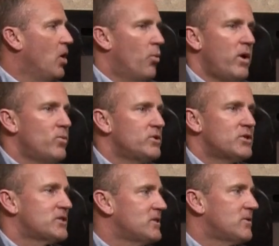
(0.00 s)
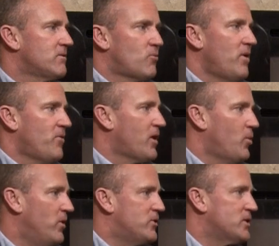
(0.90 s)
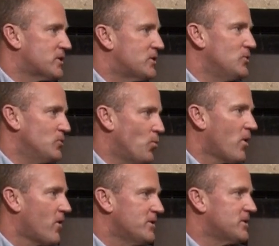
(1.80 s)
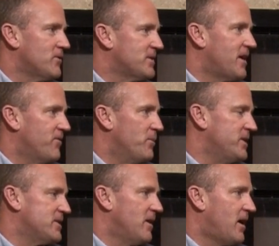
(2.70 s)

We would just as, quite frankly, we would just as soon work ourselves out of a business,